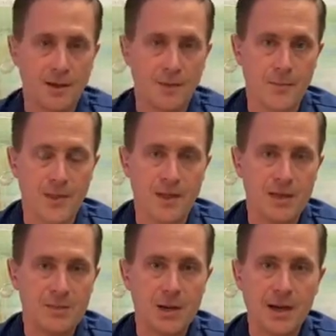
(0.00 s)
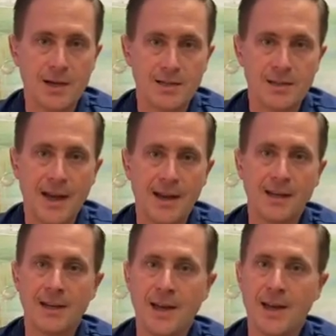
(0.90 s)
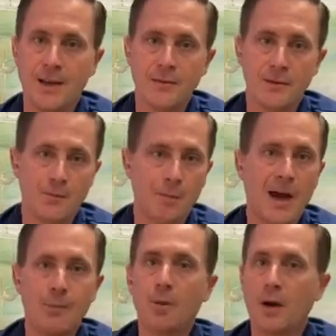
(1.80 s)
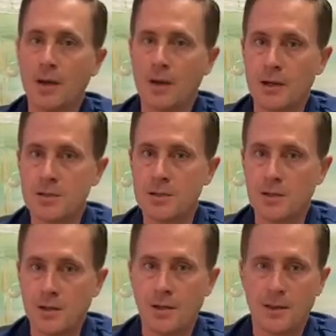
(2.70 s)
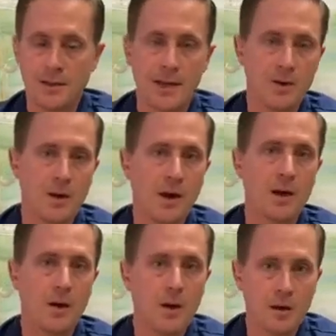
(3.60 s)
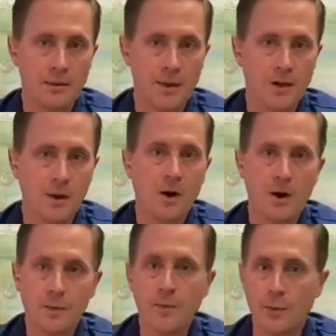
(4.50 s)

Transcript: things, because that can have byproducts that are harmful